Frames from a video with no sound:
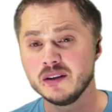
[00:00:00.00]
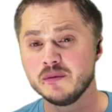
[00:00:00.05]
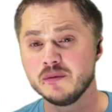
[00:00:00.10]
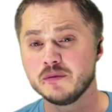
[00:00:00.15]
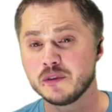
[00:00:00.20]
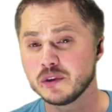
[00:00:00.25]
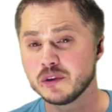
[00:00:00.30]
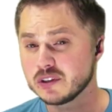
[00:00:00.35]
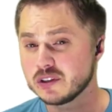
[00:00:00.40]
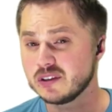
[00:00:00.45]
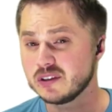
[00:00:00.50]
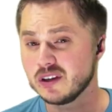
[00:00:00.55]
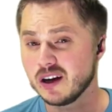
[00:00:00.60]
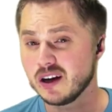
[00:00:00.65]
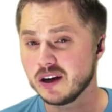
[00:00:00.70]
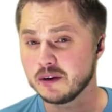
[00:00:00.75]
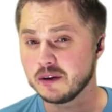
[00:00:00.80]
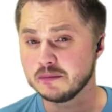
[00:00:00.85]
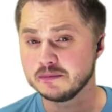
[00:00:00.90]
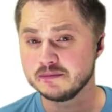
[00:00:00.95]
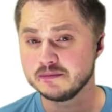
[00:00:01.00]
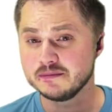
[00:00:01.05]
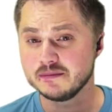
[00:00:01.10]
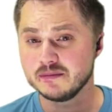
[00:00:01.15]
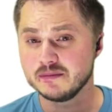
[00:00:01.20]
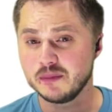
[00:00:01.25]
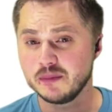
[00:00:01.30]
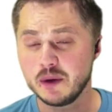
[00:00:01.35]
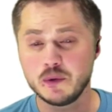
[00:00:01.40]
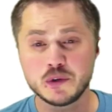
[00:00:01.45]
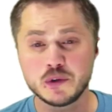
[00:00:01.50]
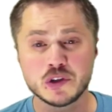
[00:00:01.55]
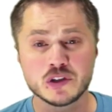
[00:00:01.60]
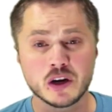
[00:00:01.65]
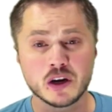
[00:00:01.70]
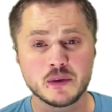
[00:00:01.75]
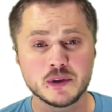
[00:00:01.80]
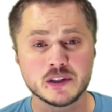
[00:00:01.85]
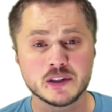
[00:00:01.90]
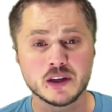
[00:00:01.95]
first, maybe we should
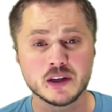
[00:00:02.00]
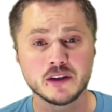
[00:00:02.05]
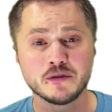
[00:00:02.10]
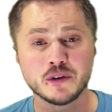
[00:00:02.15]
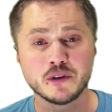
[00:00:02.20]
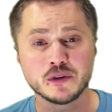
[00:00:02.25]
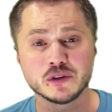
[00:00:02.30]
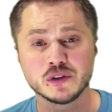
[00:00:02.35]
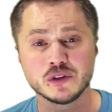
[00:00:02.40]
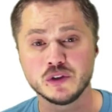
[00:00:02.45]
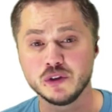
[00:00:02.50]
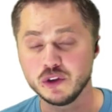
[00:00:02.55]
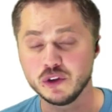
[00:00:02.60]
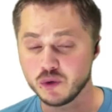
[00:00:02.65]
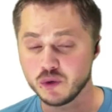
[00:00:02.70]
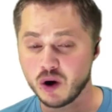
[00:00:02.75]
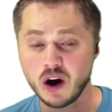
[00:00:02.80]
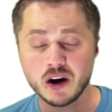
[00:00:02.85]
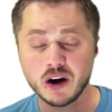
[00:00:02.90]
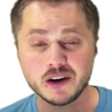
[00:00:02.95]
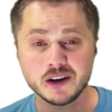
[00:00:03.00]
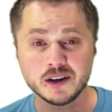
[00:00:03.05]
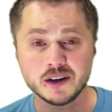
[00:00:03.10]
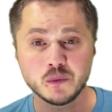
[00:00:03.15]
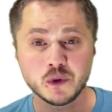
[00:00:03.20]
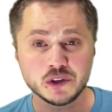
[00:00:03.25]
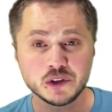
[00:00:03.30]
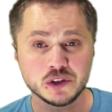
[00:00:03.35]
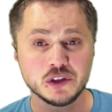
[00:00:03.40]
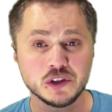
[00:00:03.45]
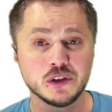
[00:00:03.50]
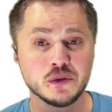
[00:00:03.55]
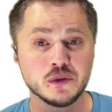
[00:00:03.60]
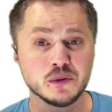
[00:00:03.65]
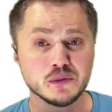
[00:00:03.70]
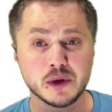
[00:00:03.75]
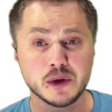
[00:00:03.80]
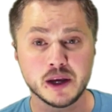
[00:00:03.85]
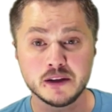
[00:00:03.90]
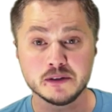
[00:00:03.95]
start by telling folks who you are and what you
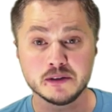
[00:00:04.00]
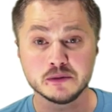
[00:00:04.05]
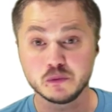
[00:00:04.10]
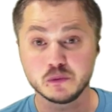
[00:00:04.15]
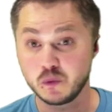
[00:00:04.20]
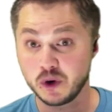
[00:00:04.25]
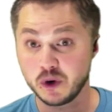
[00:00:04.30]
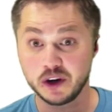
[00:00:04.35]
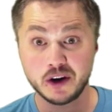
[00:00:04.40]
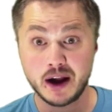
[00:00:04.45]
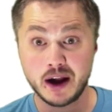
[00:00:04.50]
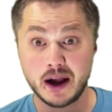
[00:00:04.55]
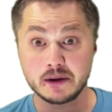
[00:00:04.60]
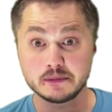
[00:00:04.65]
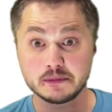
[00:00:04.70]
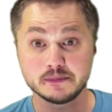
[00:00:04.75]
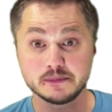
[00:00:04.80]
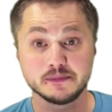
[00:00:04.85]
do and where you're at.